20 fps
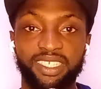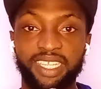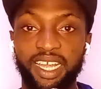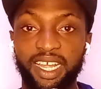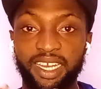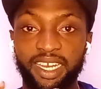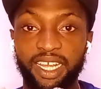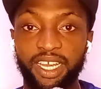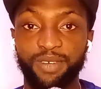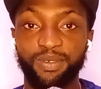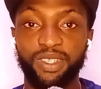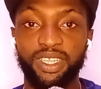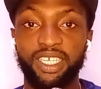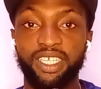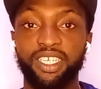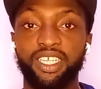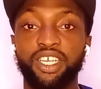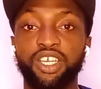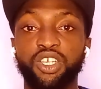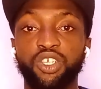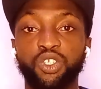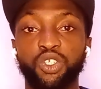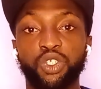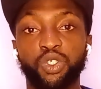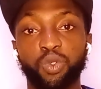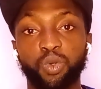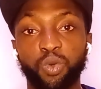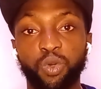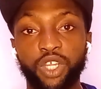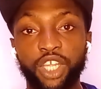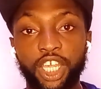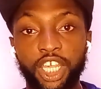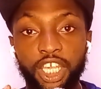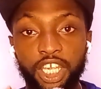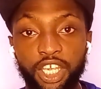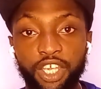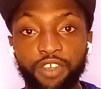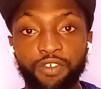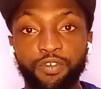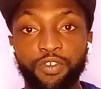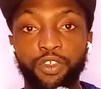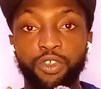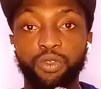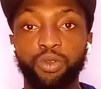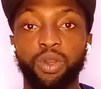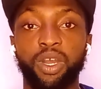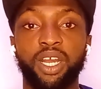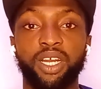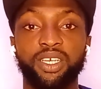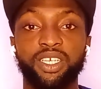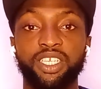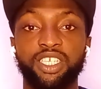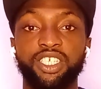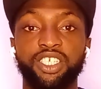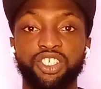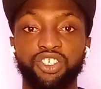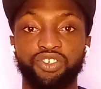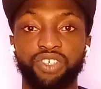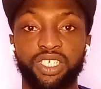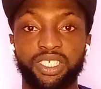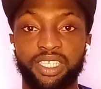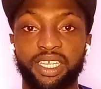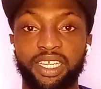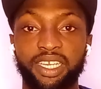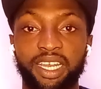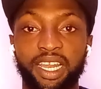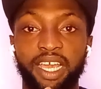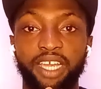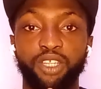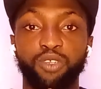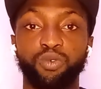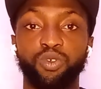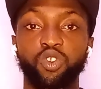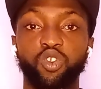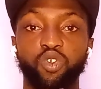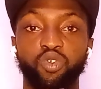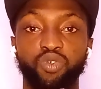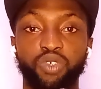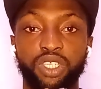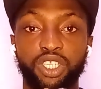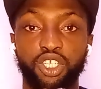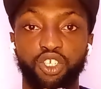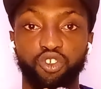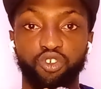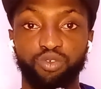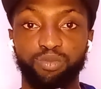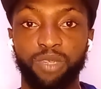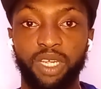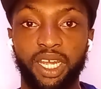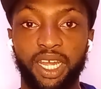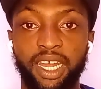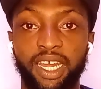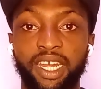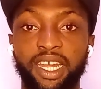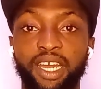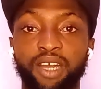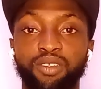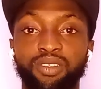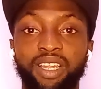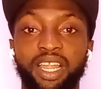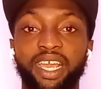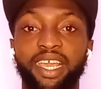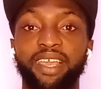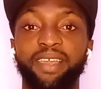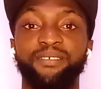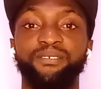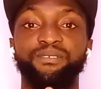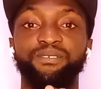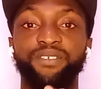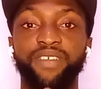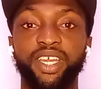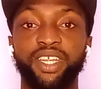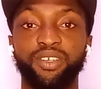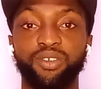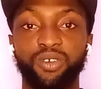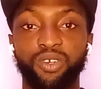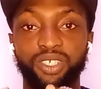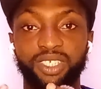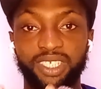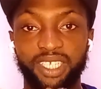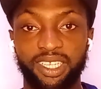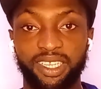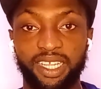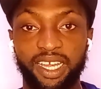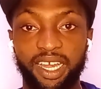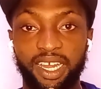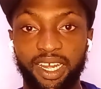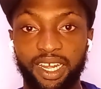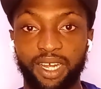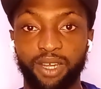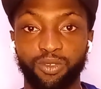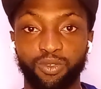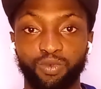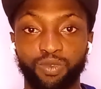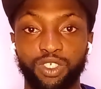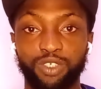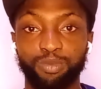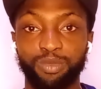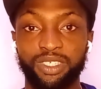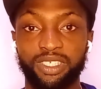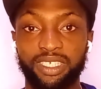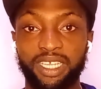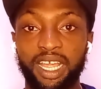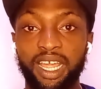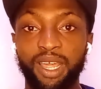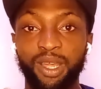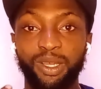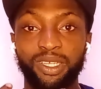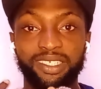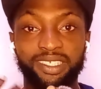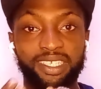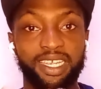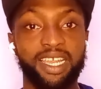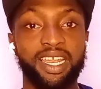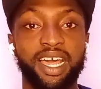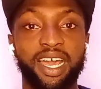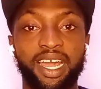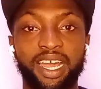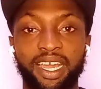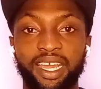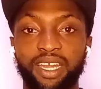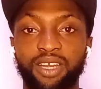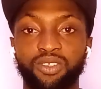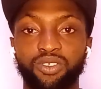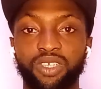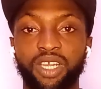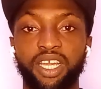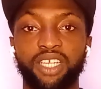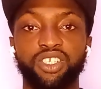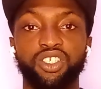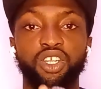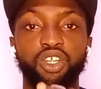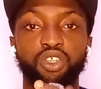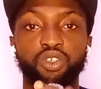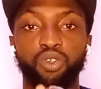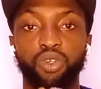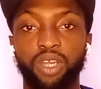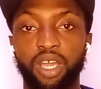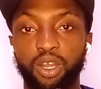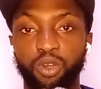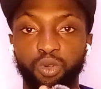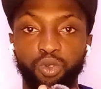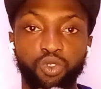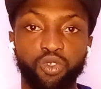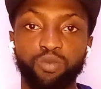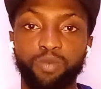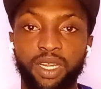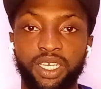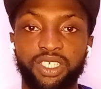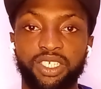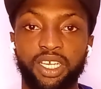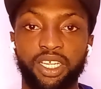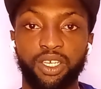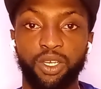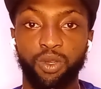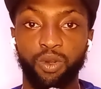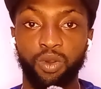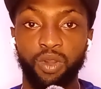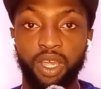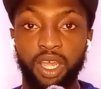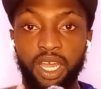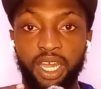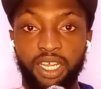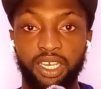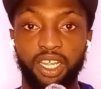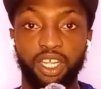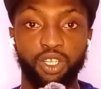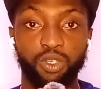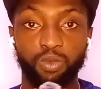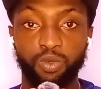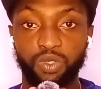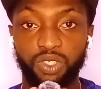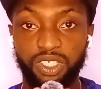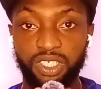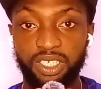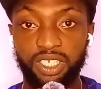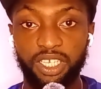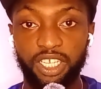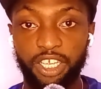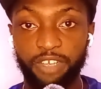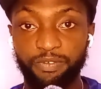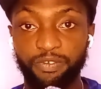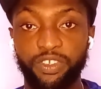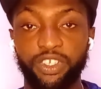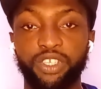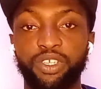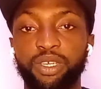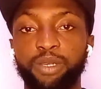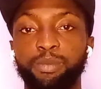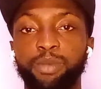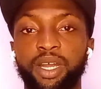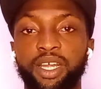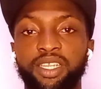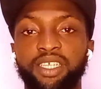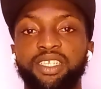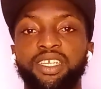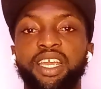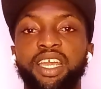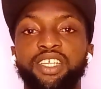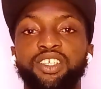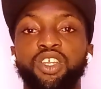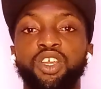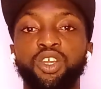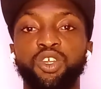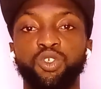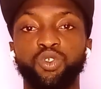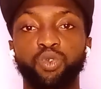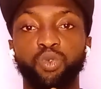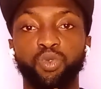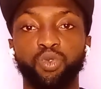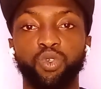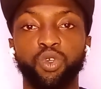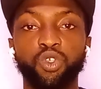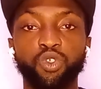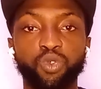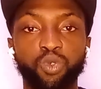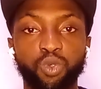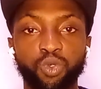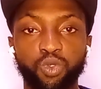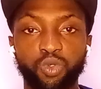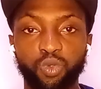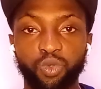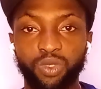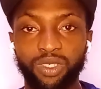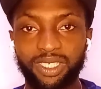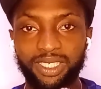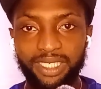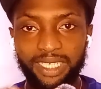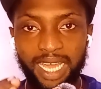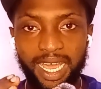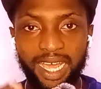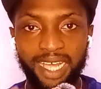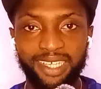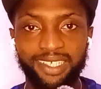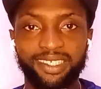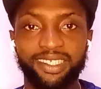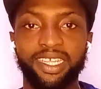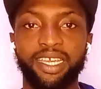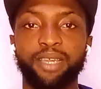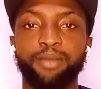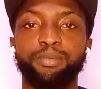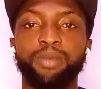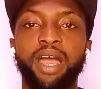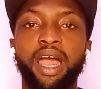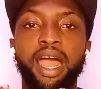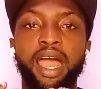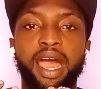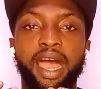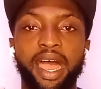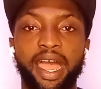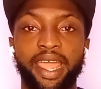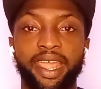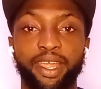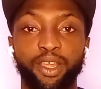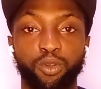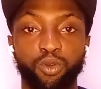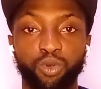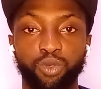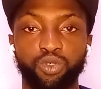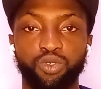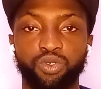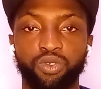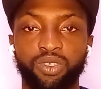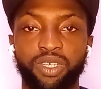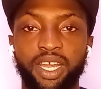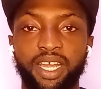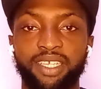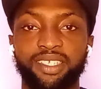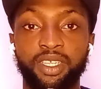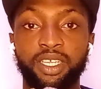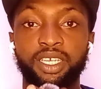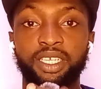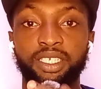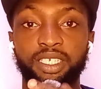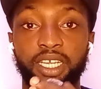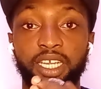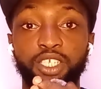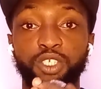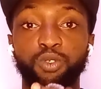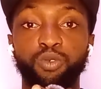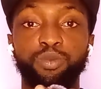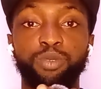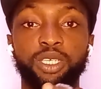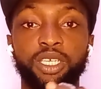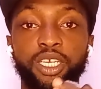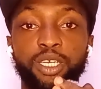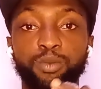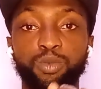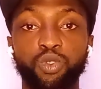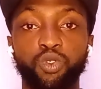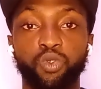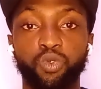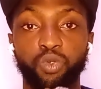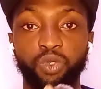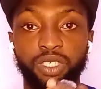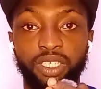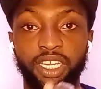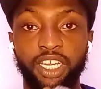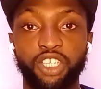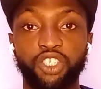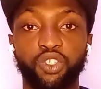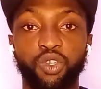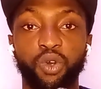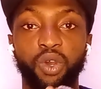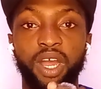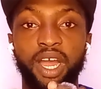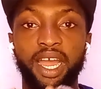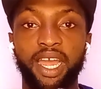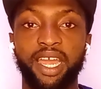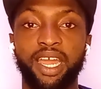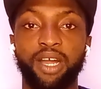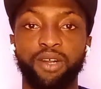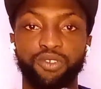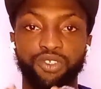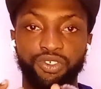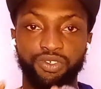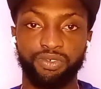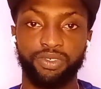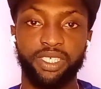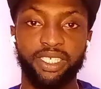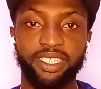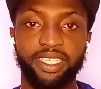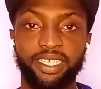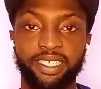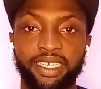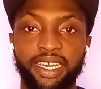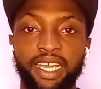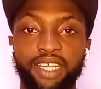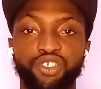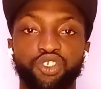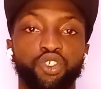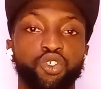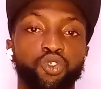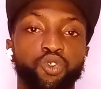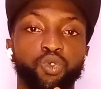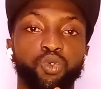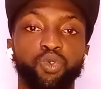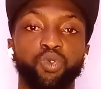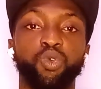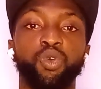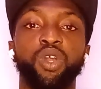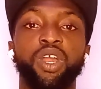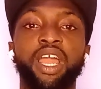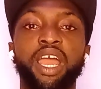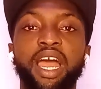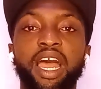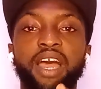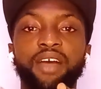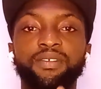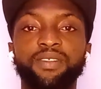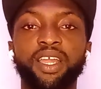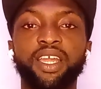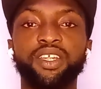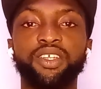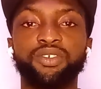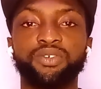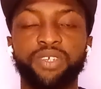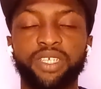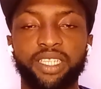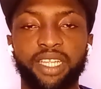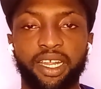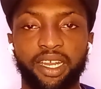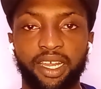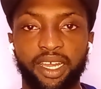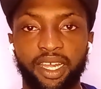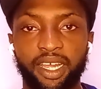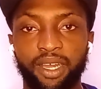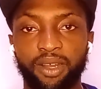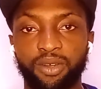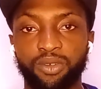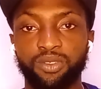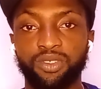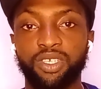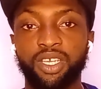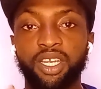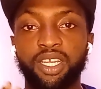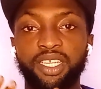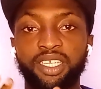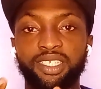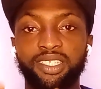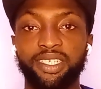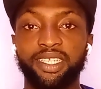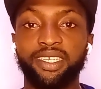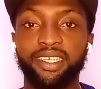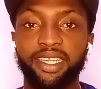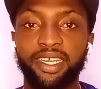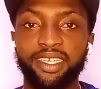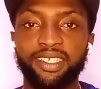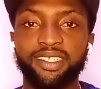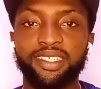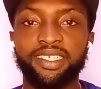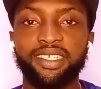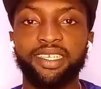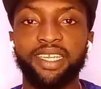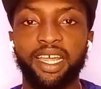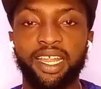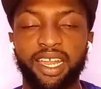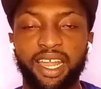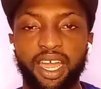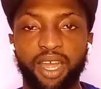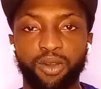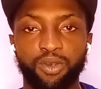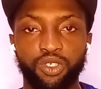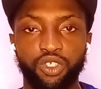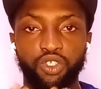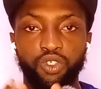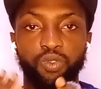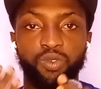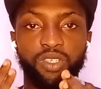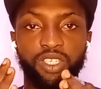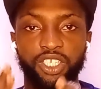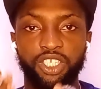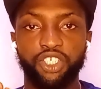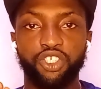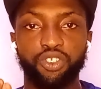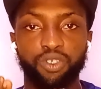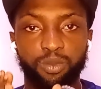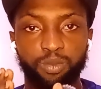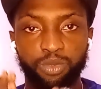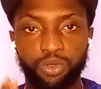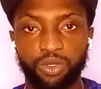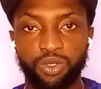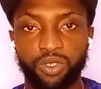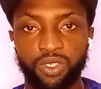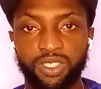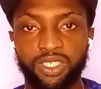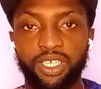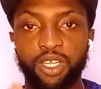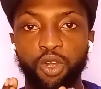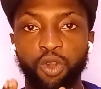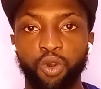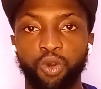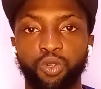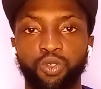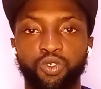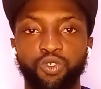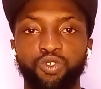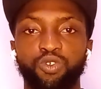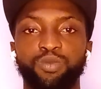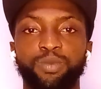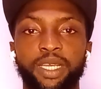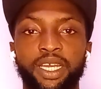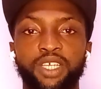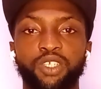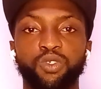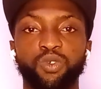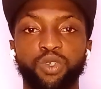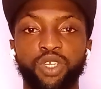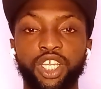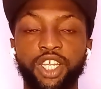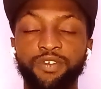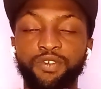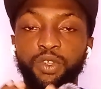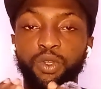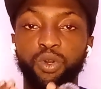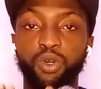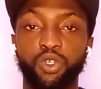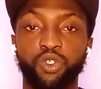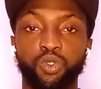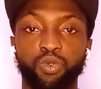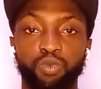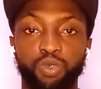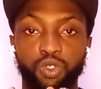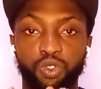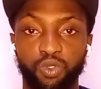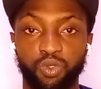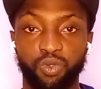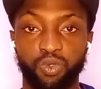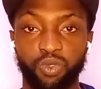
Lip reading: and everything. So if you are really interested, like you want to create a Jumia account, like a vendor center account, which means seller account, guys, you can go to my channel and then you will see a video about it, guys. So just go through that step I go through, guys, then you'll be able to get your account created, guys. So after you create an account, the next thing now is to list your products on Jumia. So if you also want to do